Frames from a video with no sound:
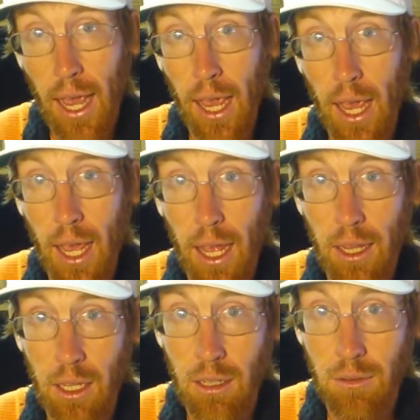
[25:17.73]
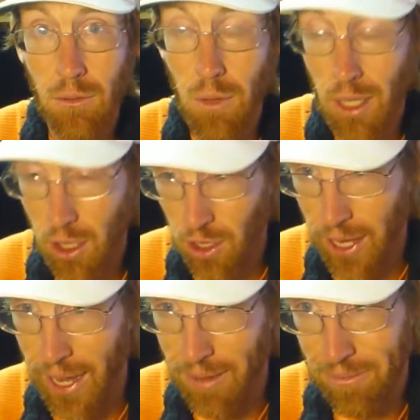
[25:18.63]
and one
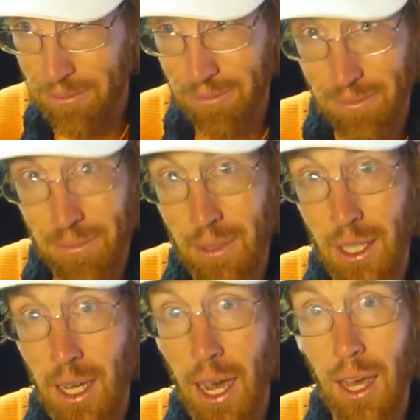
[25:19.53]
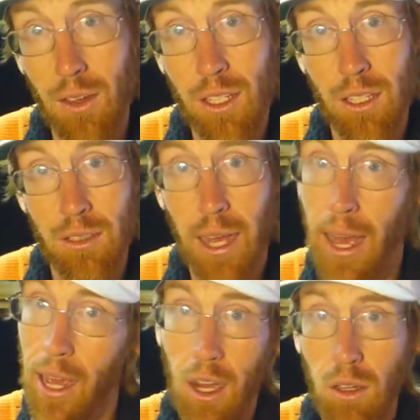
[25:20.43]
other guy. I
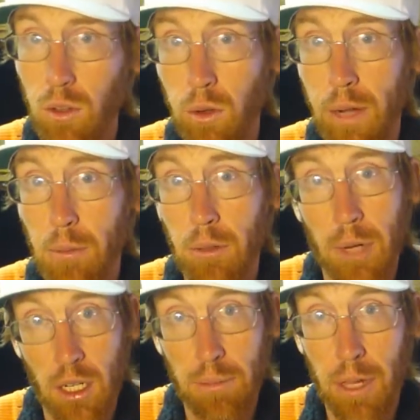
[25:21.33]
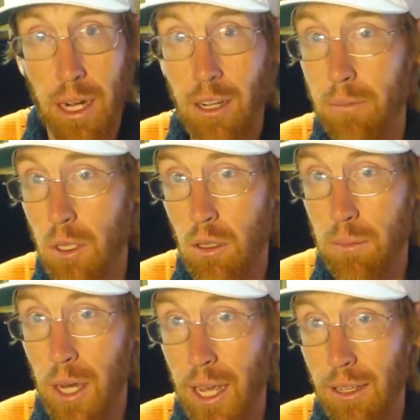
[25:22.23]
only remember Markiplier and
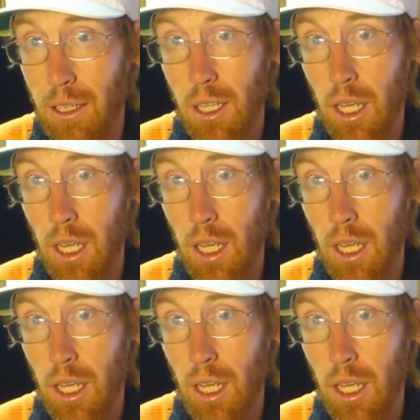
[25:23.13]
PewDiePie.